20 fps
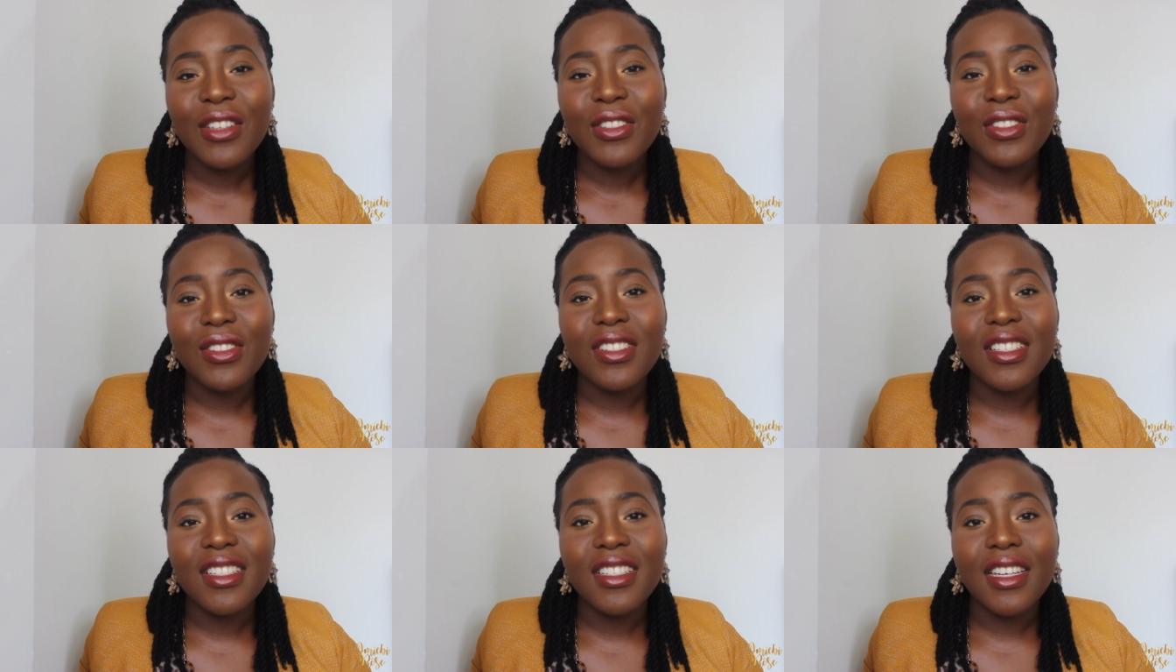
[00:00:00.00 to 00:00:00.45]

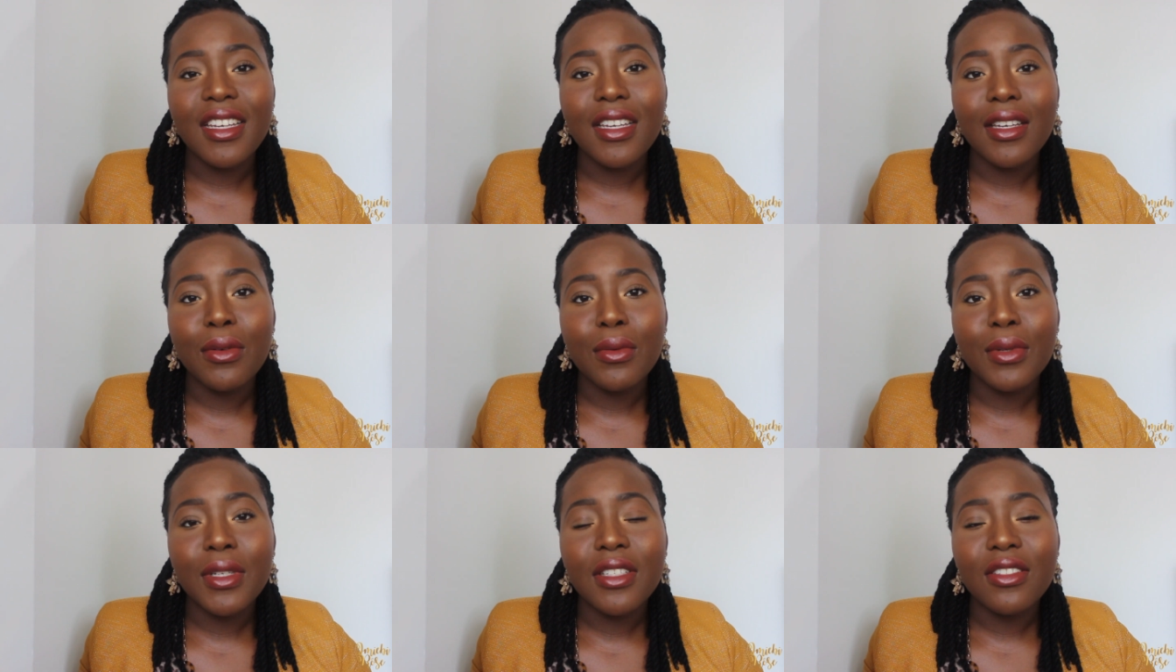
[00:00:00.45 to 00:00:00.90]
So today
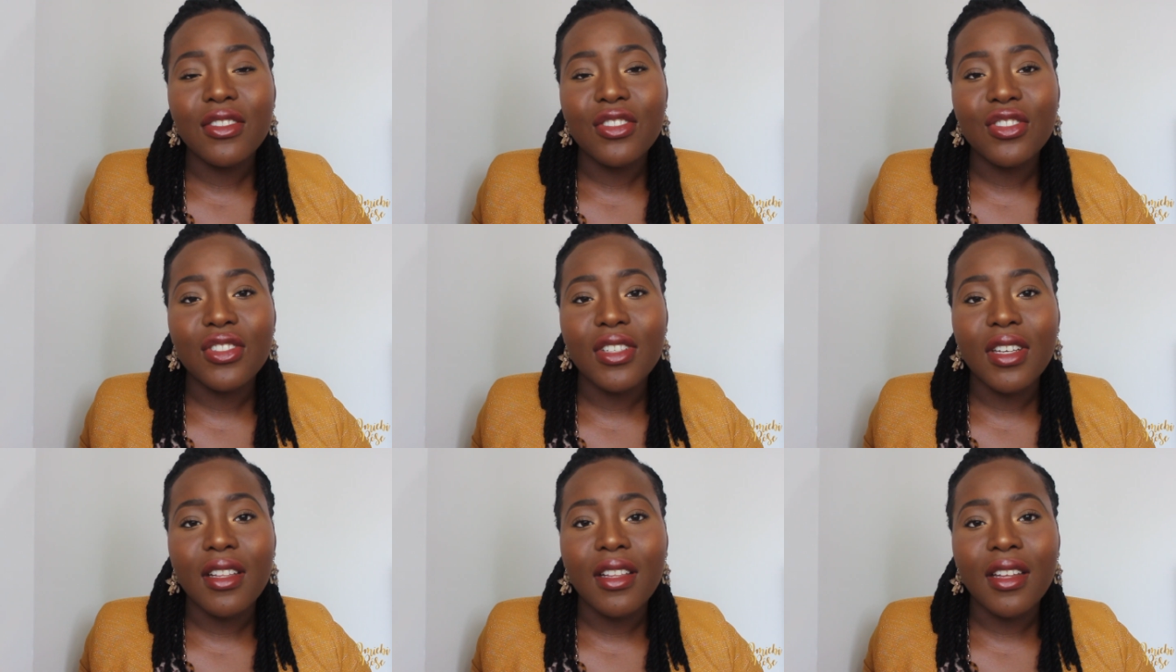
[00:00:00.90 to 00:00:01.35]
I wanted to
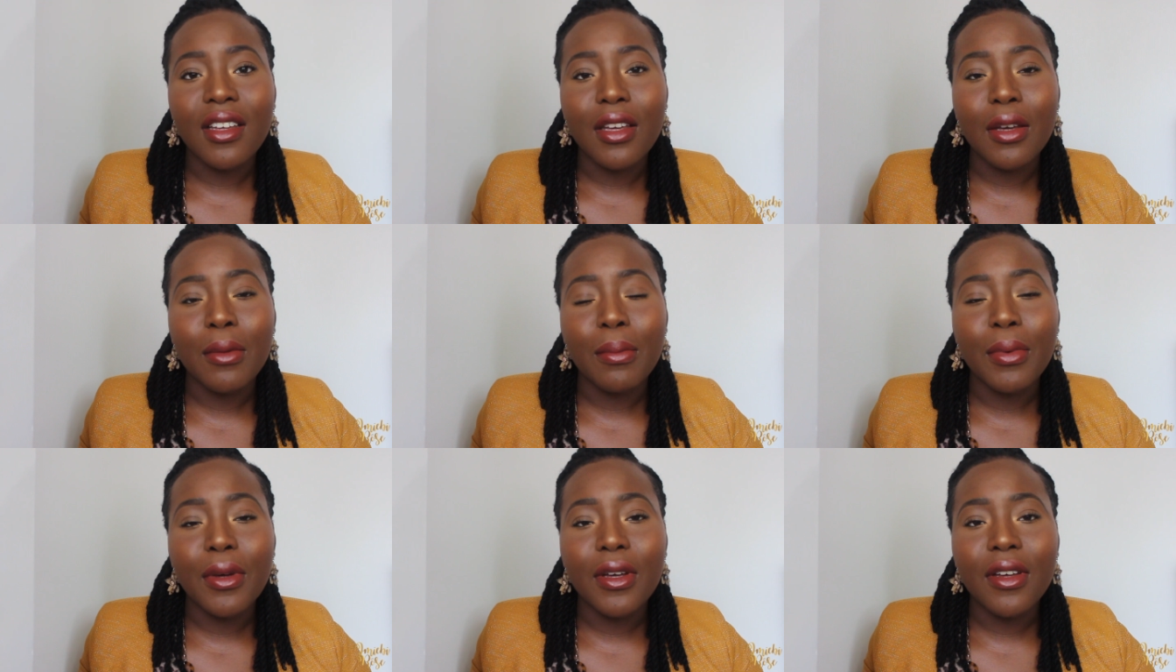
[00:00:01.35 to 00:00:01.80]
share
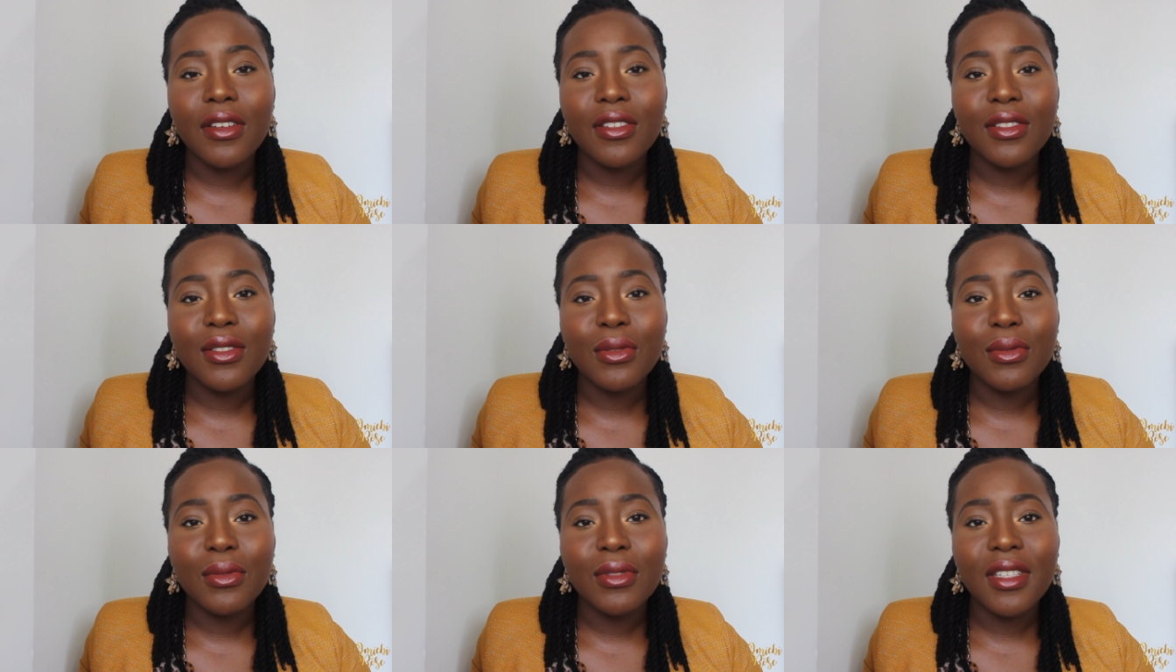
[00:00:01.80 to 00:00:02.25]
a
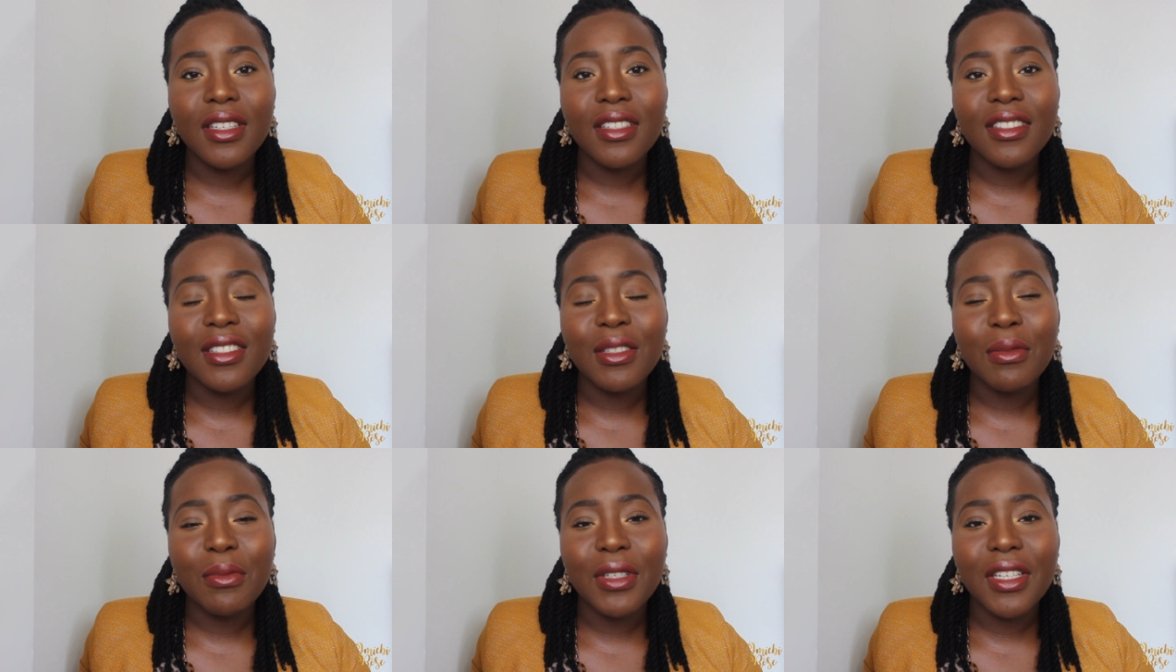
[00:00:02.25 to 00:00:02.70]
personal
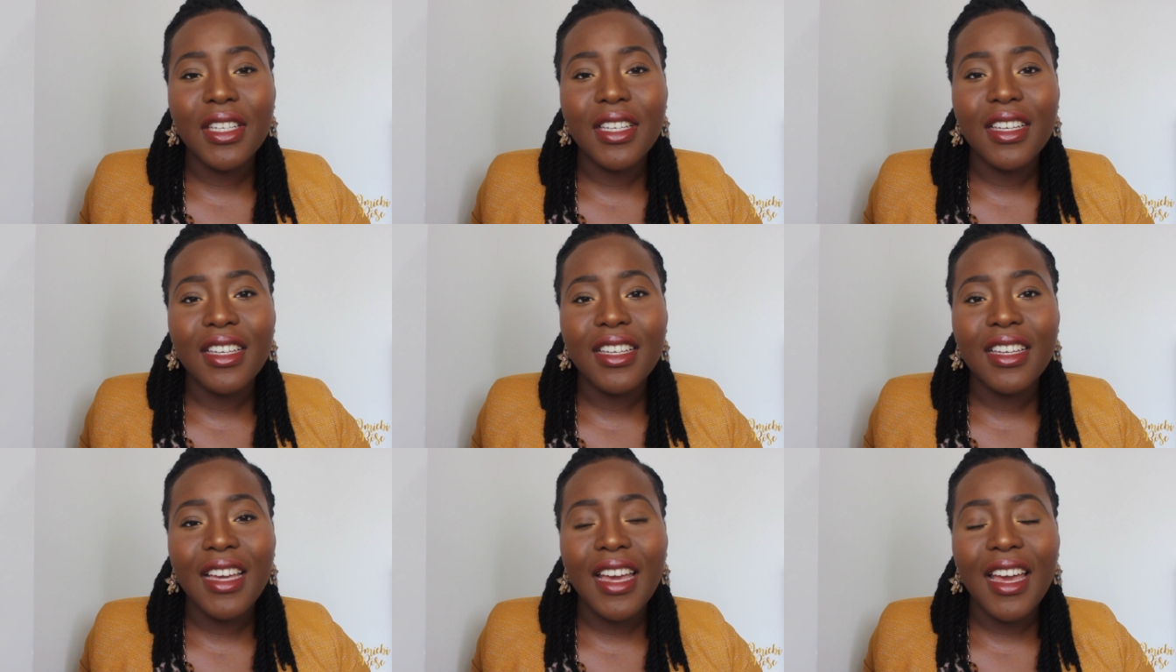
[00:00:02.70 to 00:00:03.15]

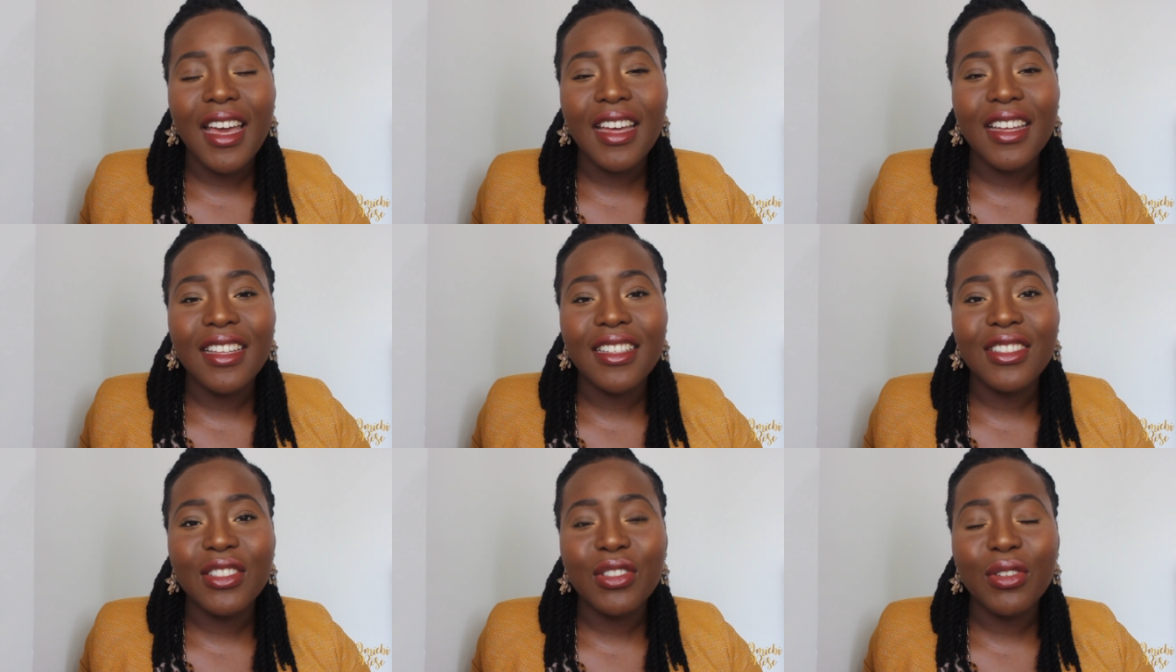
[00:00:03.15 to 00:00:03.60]
testimony,
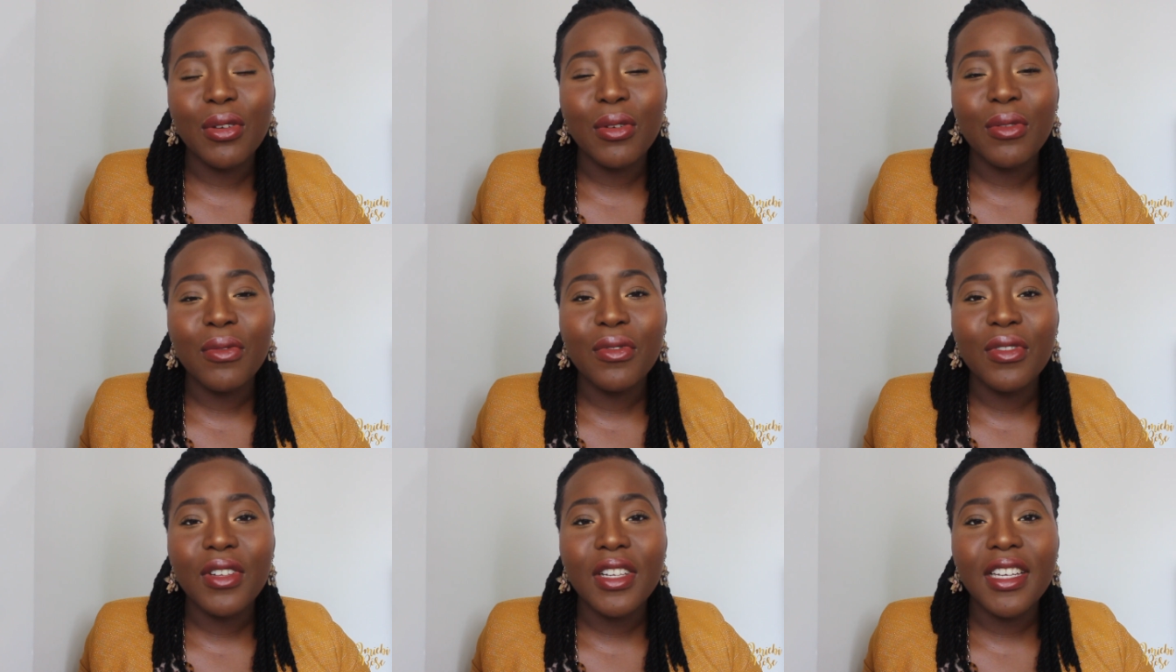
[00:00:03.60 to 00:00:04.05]
and
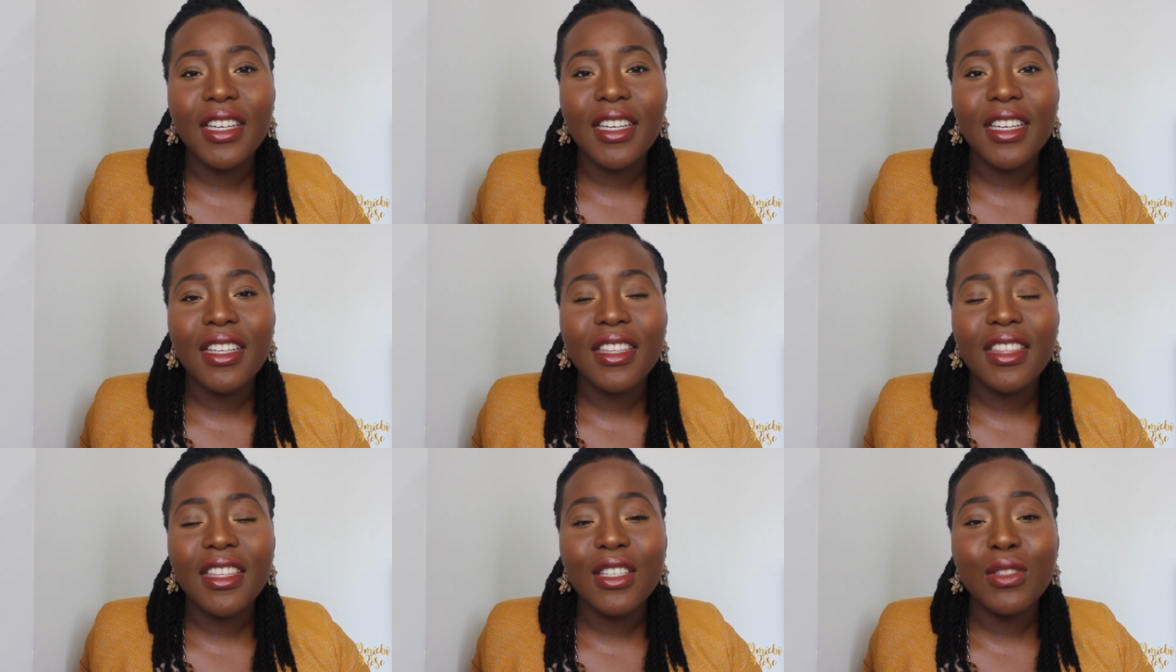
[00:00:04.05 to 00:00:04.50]

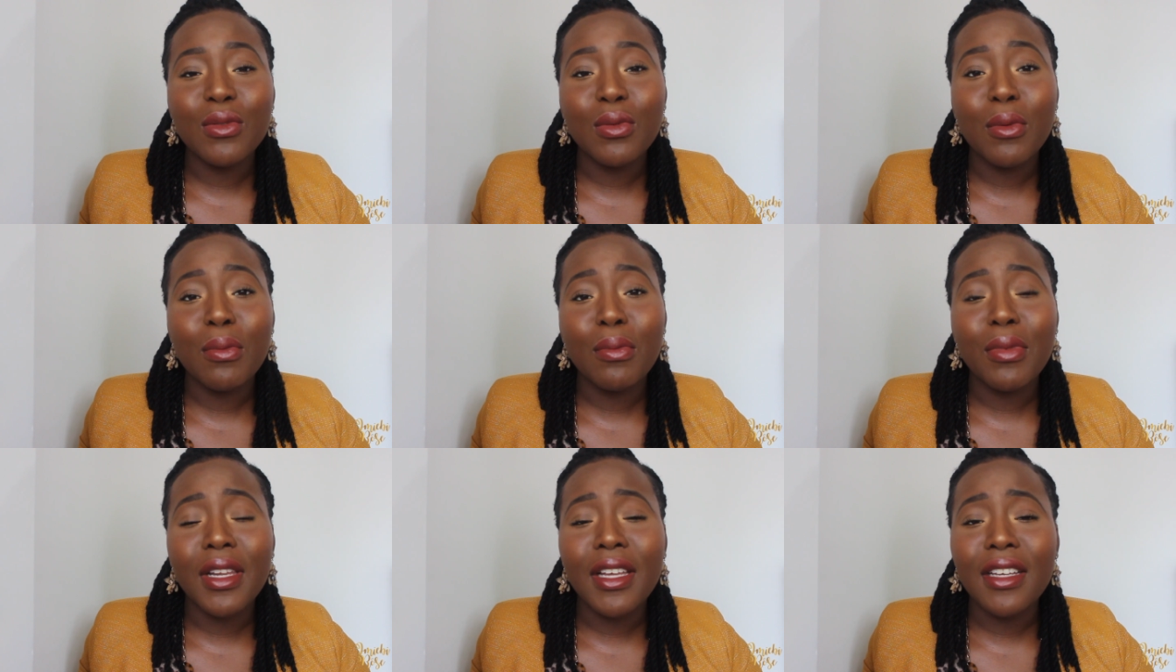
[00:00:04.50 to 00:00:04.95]
hopefully this
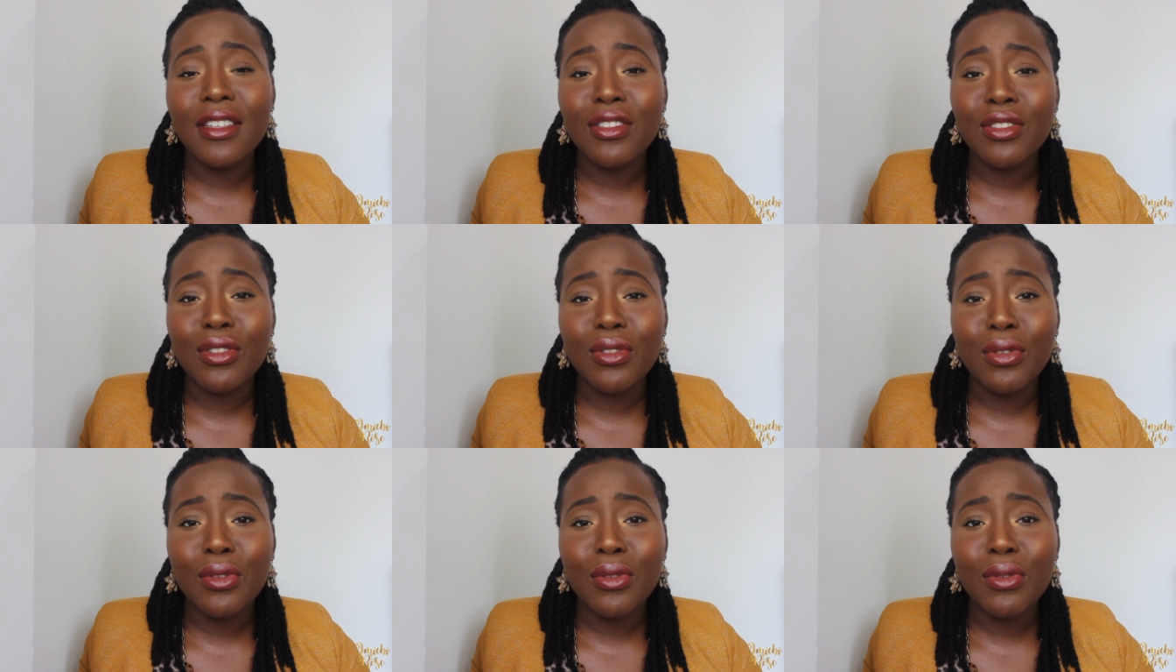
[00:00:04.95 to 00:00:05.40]
will
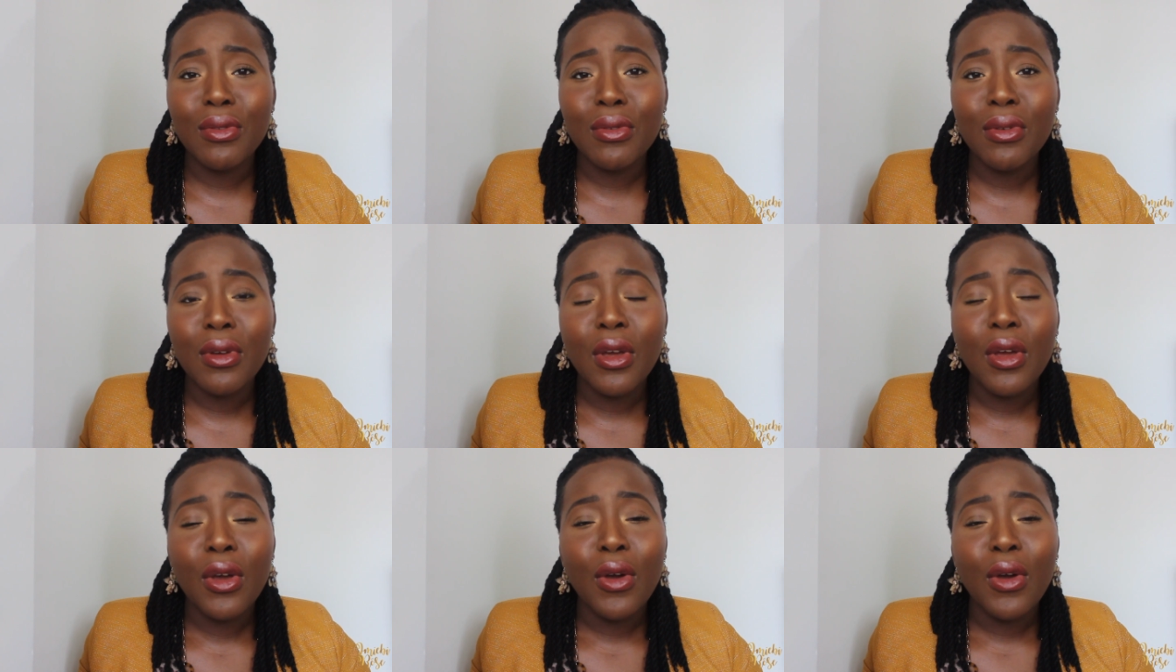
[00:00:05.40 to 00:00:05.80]
bless you,